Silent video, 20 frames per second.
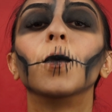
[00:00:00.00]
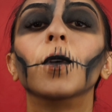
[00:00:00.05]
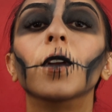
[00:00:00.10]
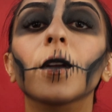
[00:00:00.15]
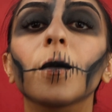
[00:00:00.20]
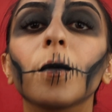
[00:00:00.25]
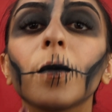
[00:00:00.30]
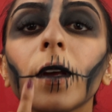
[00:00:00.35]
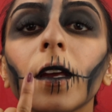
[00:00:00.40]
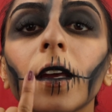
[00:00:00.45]
you want
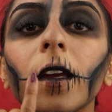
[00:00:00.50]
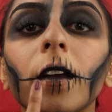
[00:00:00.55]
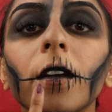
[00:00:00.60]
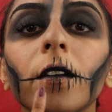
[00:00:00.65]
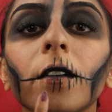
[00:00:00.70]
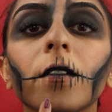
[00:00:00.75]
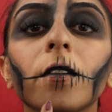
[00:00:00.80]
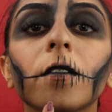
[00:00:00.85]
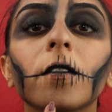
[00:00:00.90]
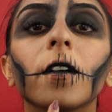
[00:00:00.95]
to bring
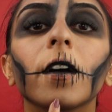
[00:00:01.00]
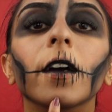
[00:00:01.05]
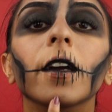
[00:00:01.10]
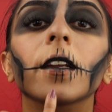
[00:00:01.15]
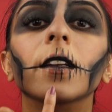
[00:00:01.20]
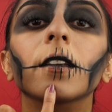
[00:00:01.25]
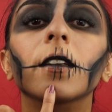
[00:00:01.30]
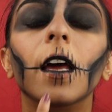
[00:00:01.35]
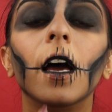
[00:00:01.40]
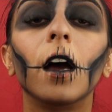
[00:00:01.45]
it
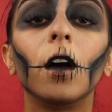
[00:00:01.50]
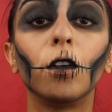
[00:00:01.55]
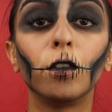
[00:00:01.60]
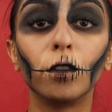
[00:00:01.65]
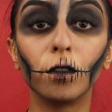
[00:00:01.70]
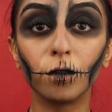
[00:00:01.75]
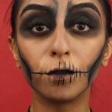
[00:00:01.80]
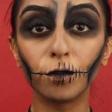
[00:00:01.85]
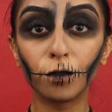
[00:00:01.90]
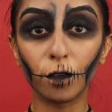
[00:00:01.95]
right
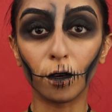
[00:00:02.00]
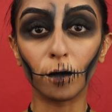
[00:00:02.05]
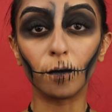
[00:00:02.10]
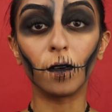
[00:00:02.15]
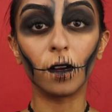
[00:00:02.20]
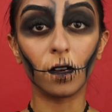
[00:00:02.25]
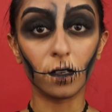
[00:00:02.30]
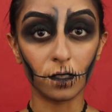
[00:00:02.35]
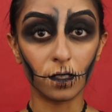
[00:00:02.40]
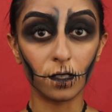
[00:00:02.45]
down
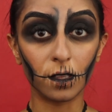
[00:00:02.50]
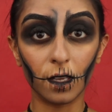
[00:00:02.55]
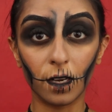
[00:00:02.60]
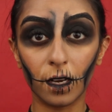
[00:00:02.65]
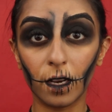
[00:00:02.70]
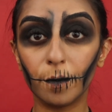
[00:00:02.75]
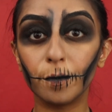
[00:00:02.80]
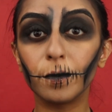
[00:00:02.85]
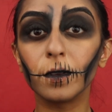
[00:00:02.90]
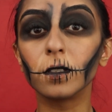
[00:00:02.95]
from under the
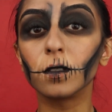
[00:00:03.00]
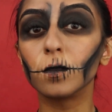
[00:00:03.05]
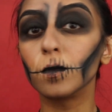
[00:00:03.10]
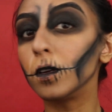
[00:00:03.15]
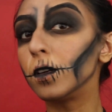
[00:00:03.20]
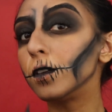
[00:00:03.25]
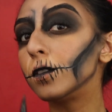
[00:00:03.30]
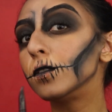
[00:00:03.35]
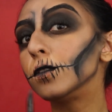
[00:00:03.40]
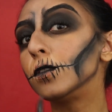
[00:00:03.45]
lip as
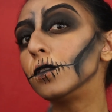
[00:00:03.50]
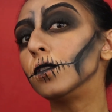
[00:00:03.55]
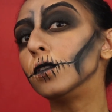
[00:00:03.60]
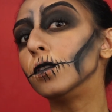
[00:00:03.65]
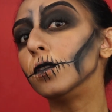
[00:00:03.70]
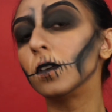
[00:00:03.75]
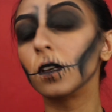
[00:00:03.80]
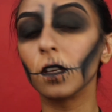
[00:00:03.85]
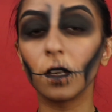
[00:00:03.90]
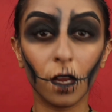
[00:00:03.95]
well, so
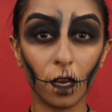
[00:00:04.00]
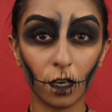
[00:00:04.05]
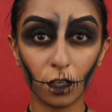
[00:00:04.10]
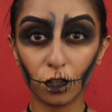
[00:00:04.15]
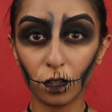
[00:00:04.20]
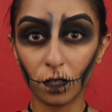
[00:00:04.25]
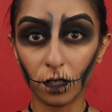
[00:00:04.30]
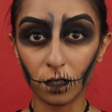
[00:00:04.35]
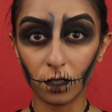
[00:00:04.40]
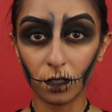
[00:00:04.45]
you can
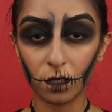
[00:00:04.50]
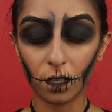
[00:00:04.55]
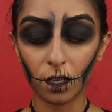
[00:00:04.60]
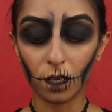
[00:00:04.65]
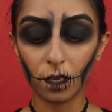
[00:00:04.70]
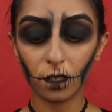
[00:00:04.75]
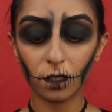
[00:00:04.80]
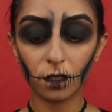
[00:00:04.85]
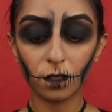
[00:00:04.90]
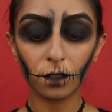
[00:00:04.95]
actually see
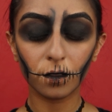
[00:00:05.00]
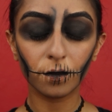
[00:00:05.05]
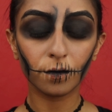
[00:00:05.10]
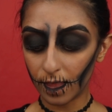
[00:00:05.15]
it.